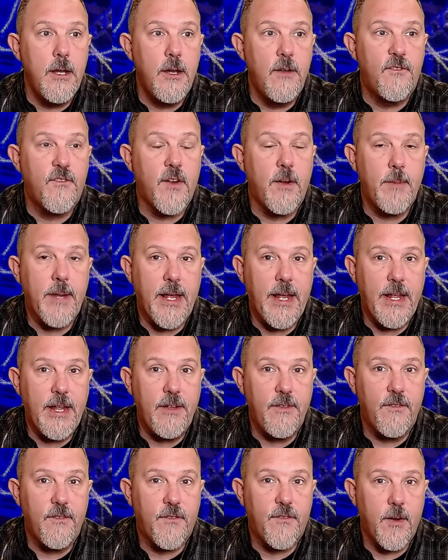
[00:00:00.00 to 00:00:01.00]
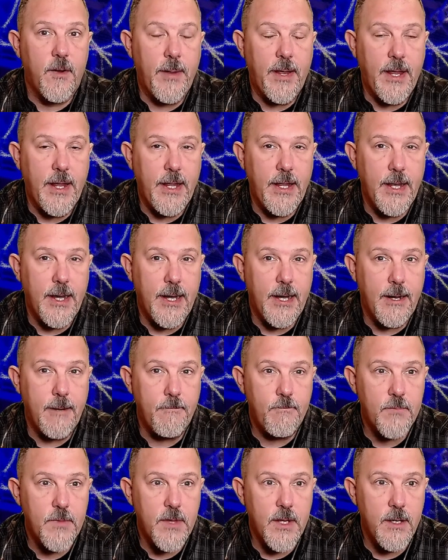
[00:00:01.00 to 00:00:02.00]
from a from a uh,
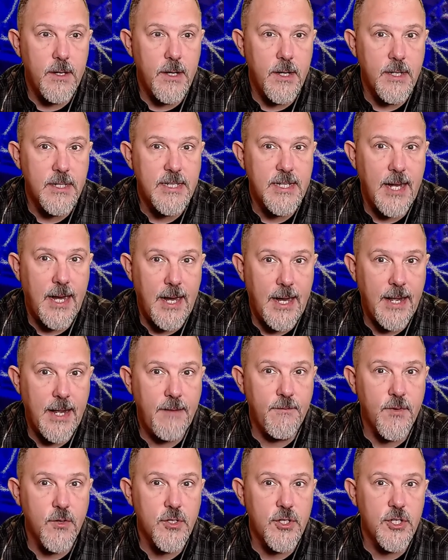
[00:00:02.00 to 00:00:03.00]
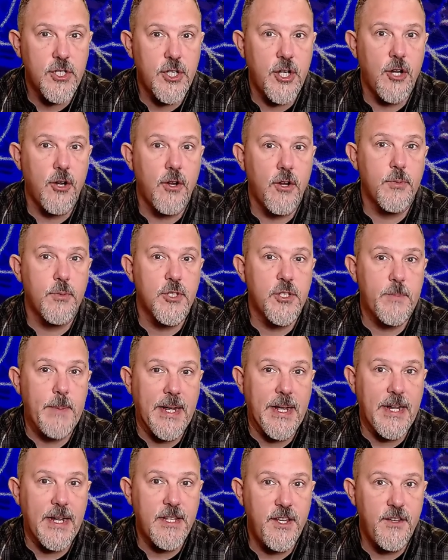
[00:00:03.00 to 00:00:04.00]
time versus current
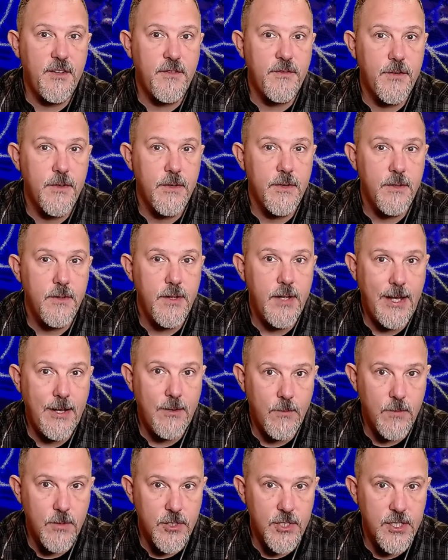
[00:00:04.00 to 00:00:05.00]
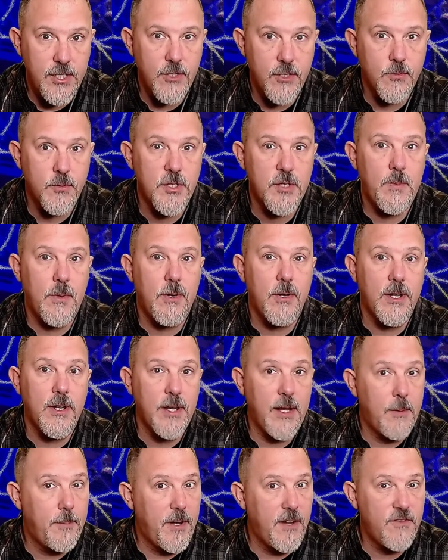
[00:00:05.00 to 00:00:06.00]
perspective, it will still respond
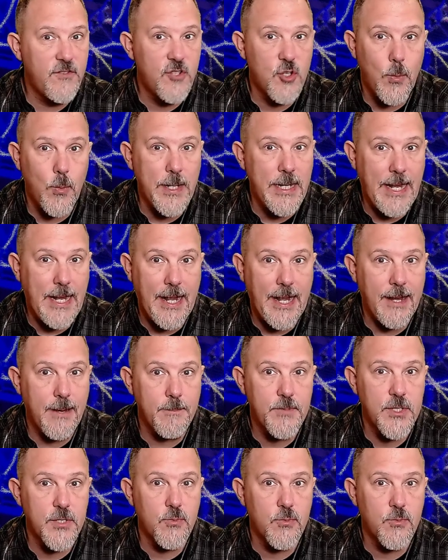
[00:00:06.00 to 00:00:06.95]
above twenty amps.